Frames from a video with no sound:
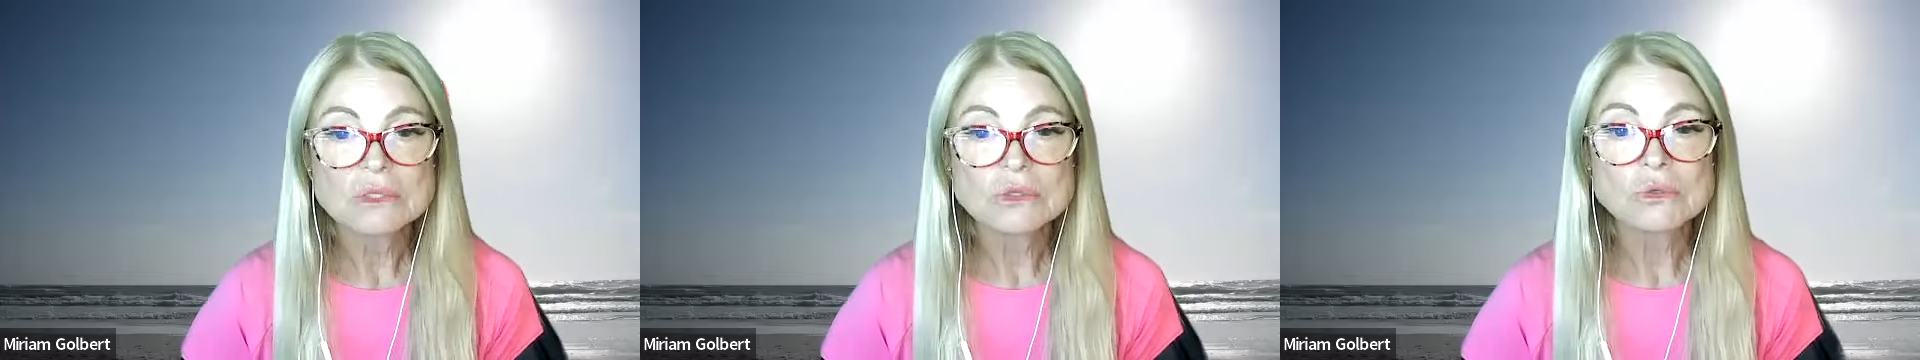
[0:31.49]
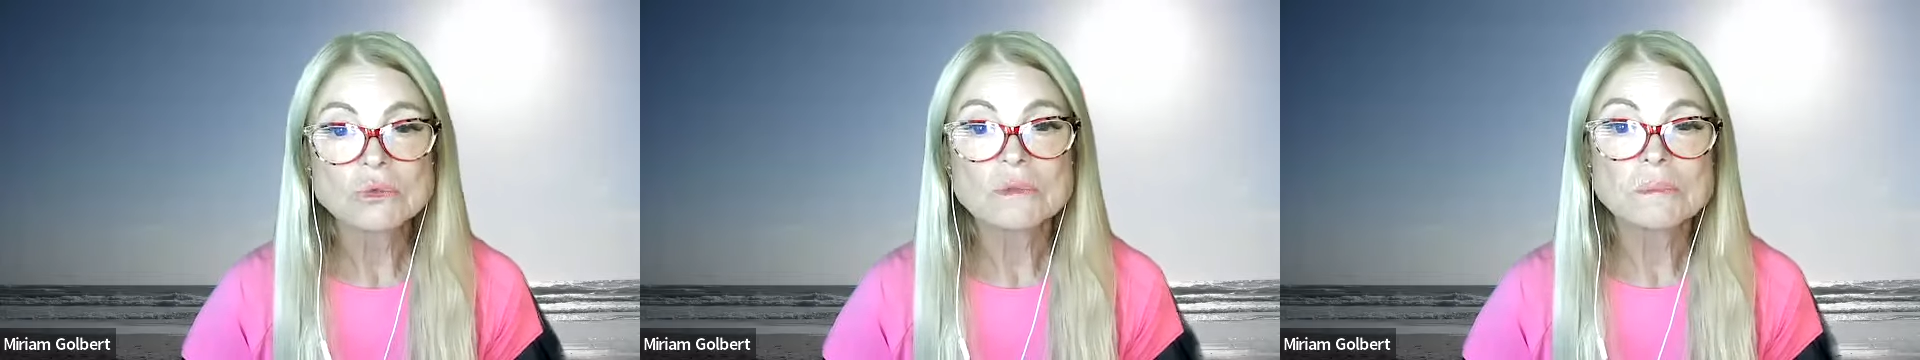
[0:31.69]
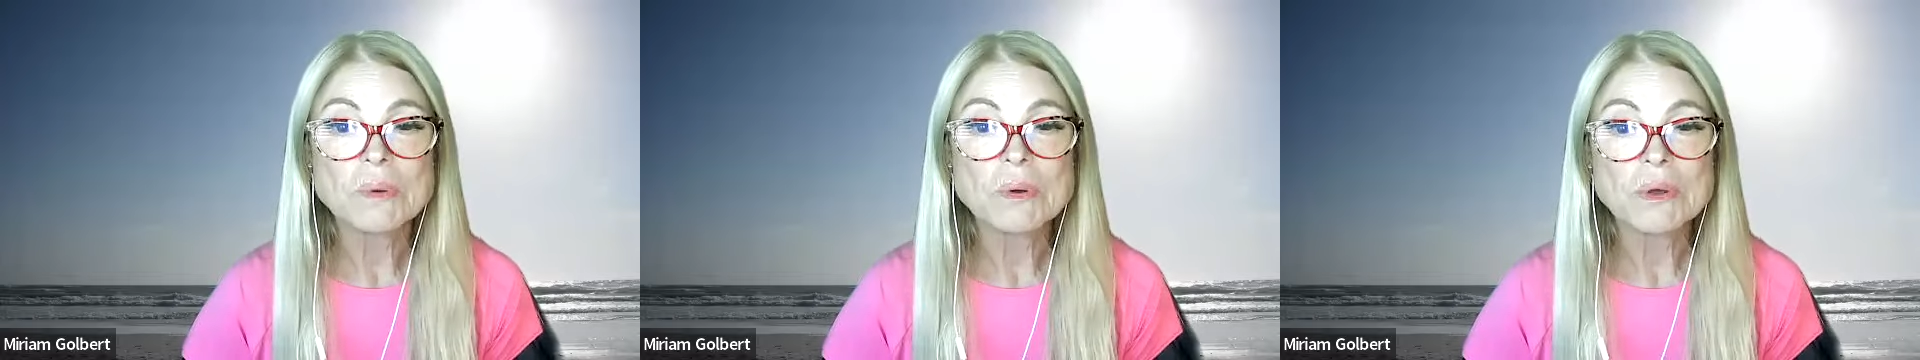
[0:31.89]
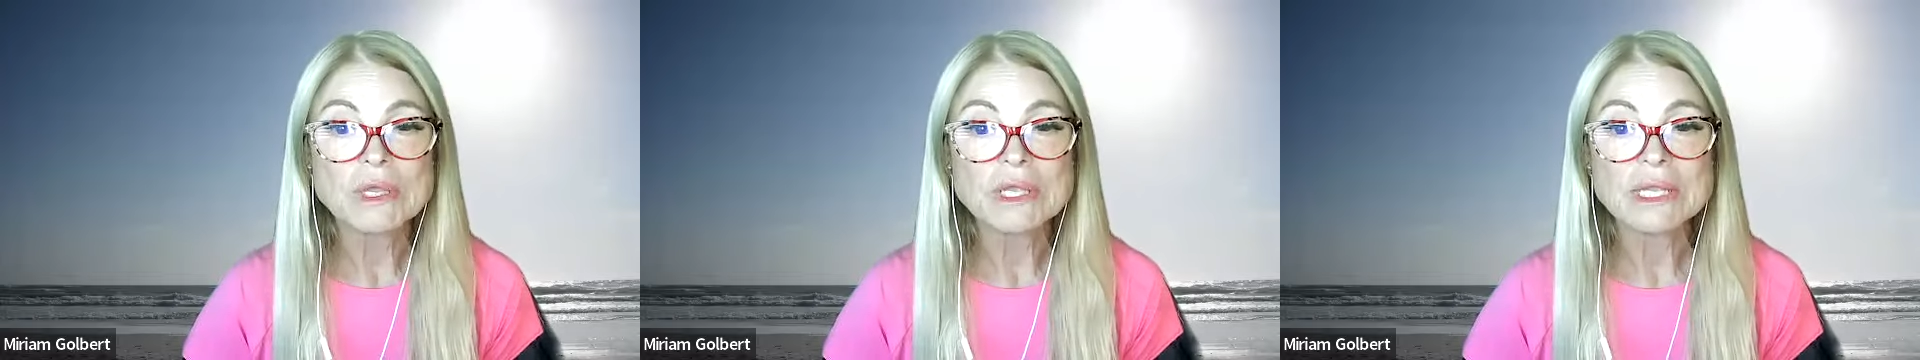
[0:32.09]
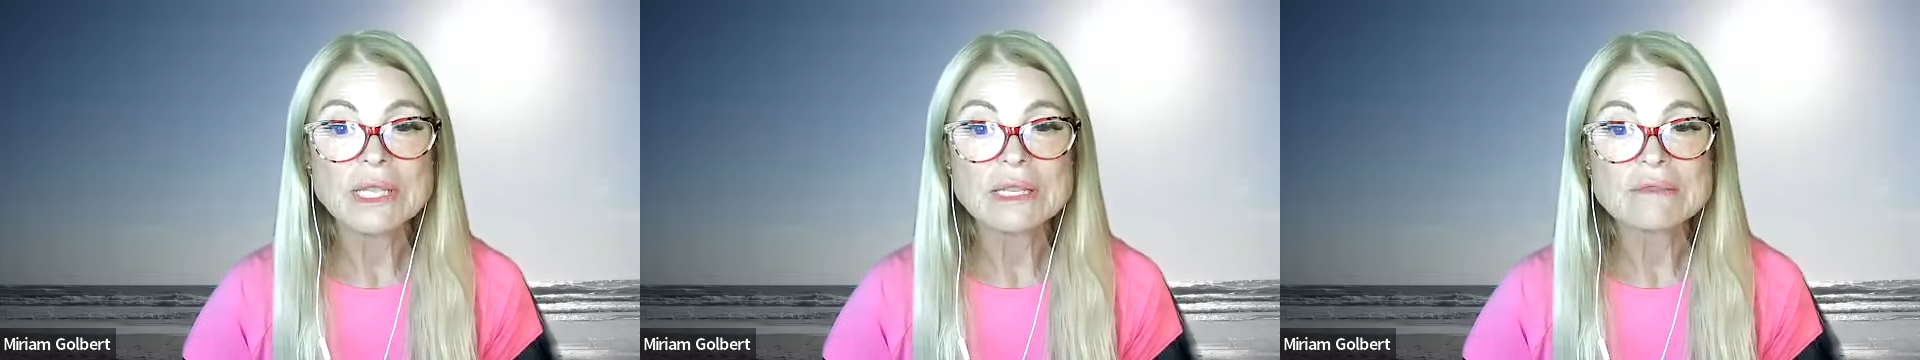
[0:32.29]
to the
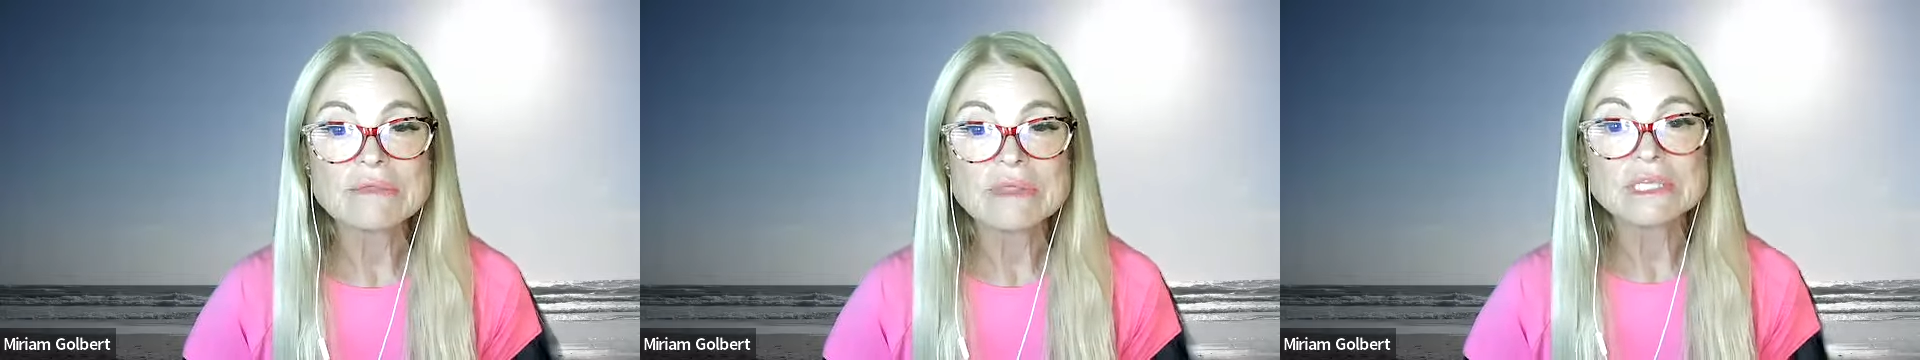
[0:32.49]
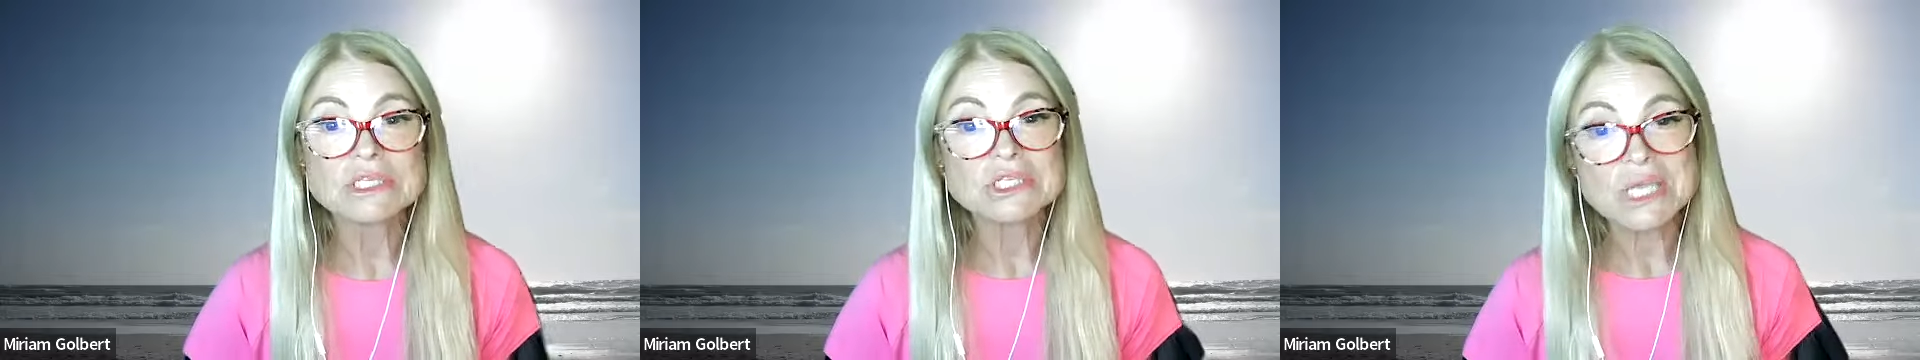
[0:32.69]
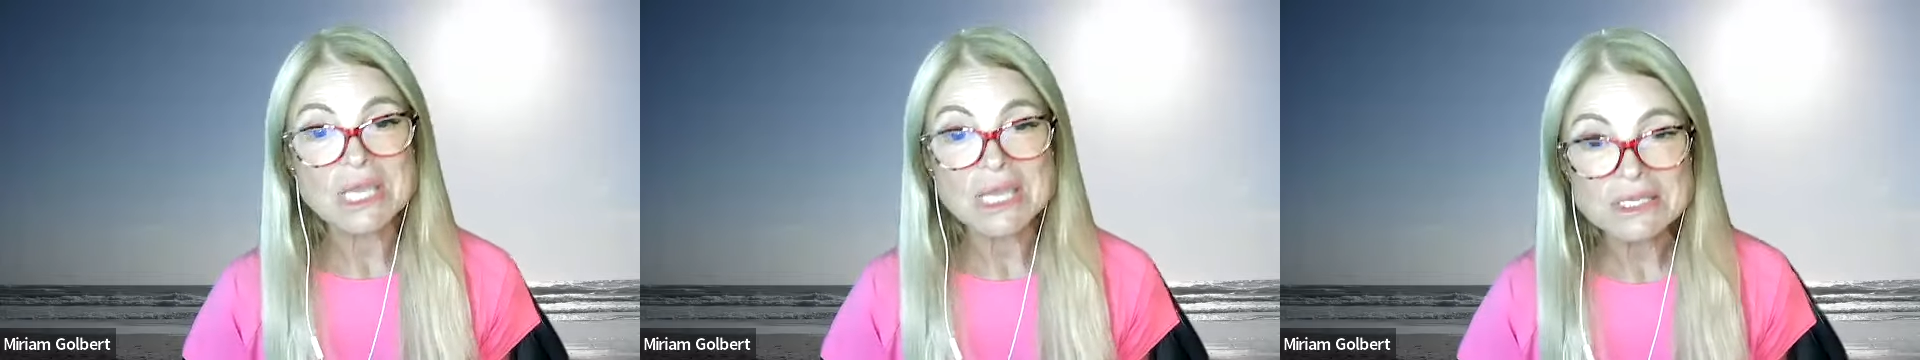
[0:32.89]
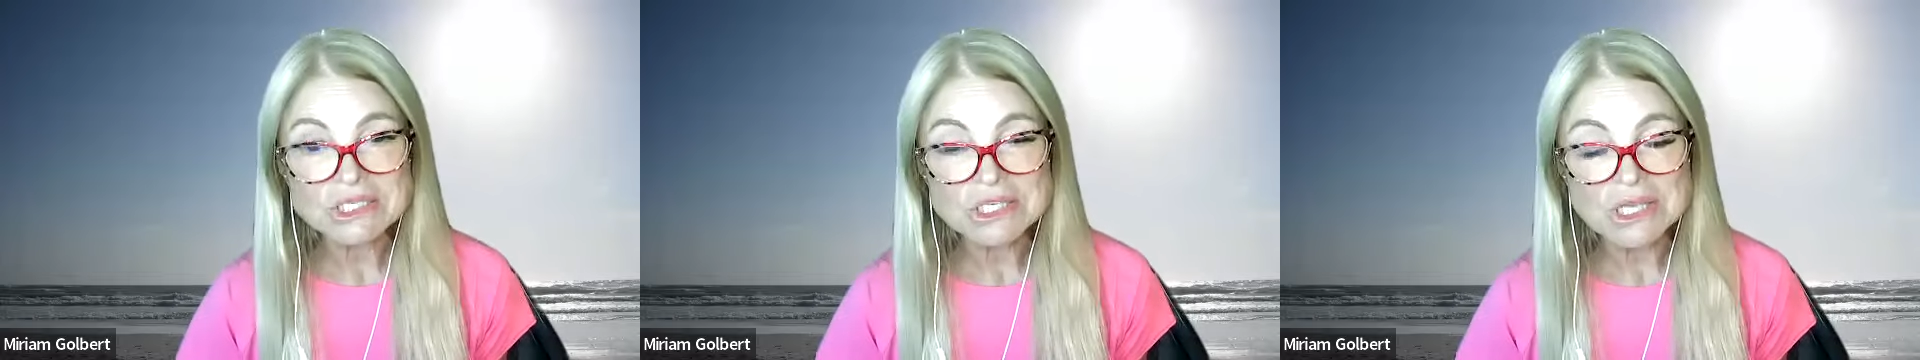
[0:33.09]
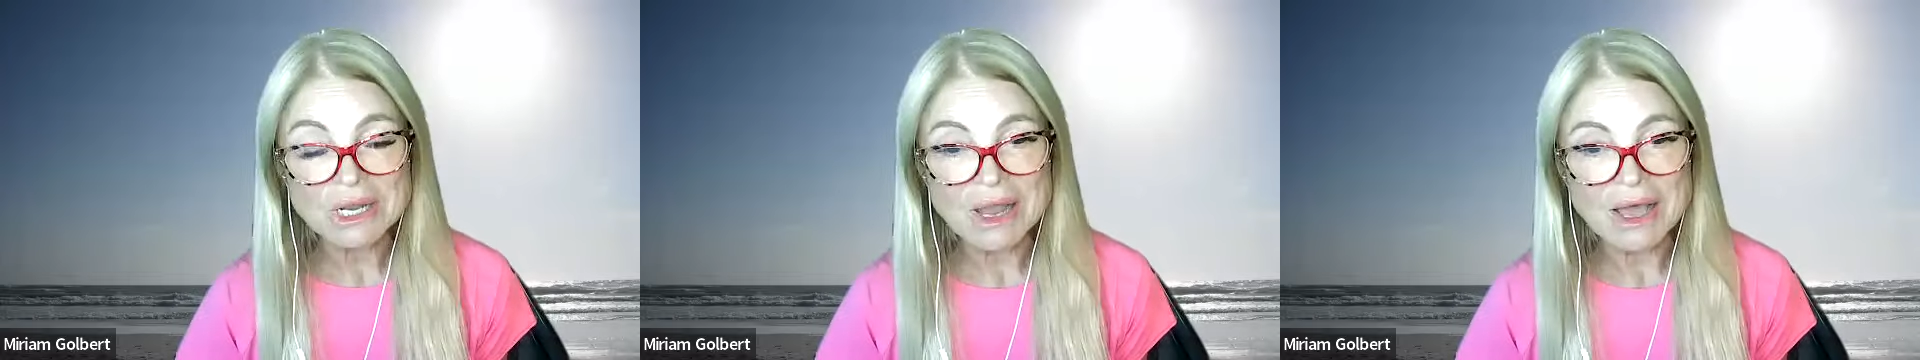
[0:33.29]
point that if they change
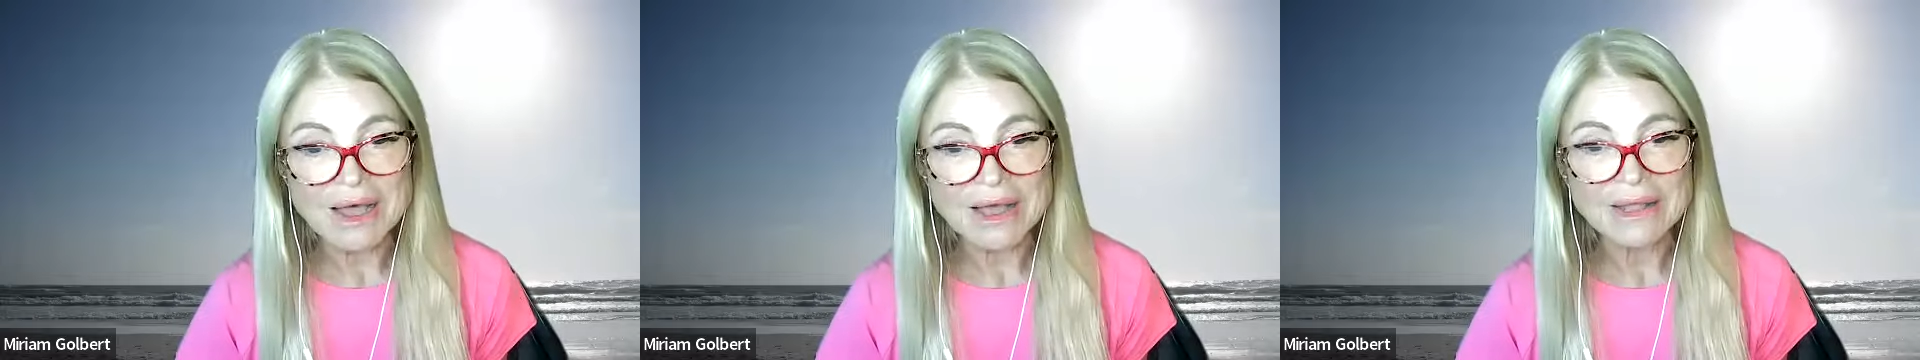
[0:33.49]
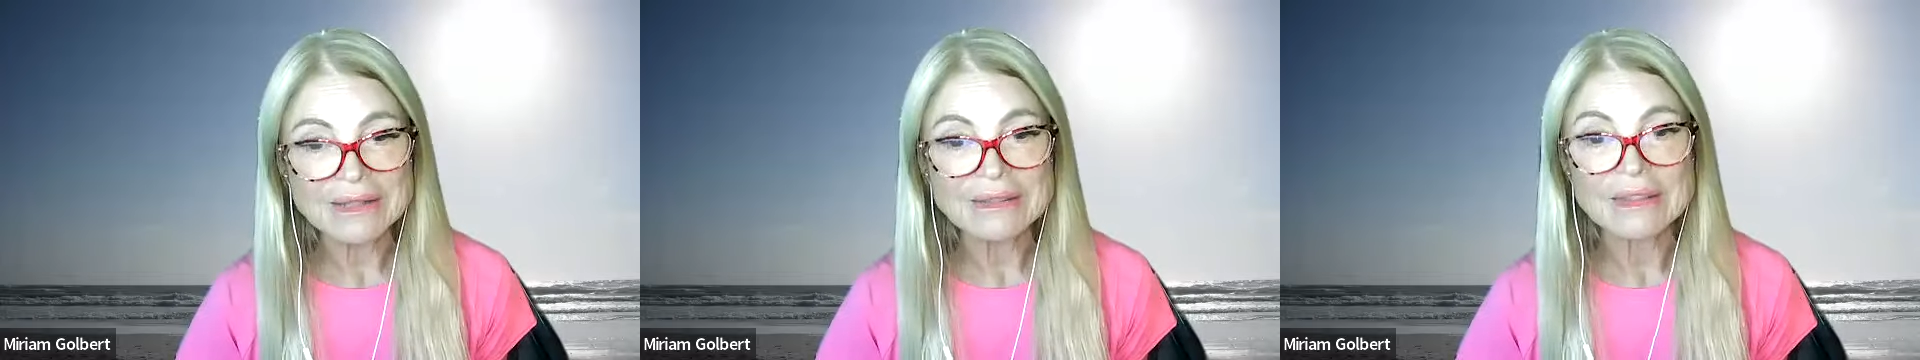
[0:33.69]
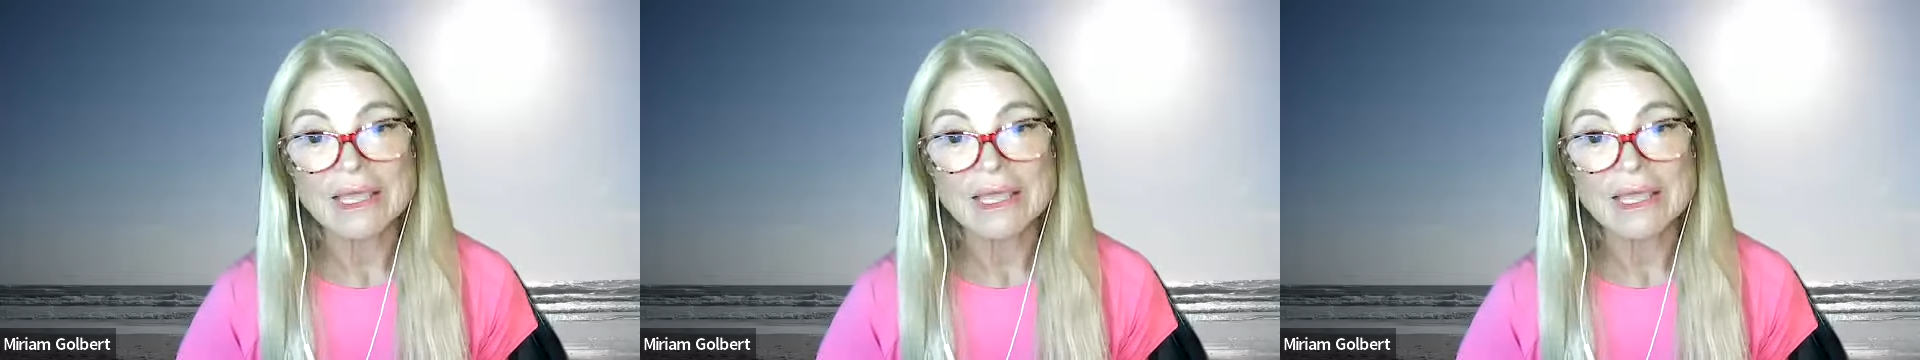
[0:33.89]
a lot,